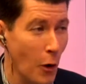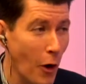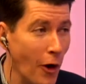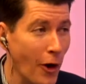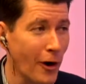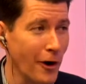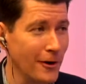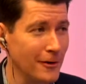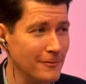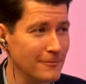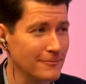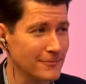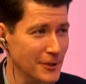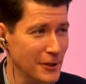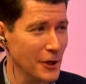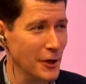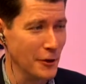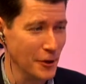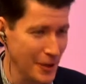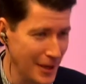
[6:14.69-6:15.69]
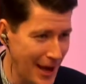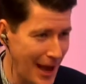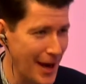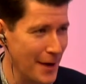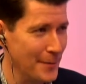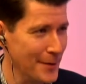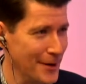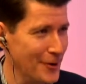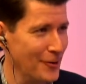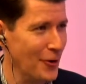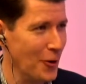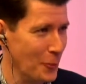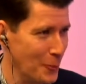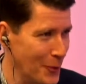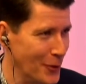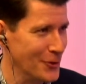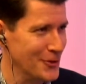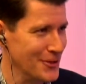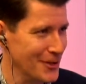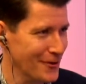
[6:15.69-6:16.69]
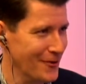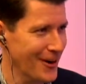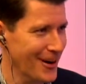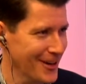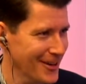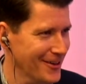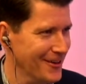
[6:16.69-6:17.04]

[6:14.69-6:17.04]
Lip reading: got to be your own person, right?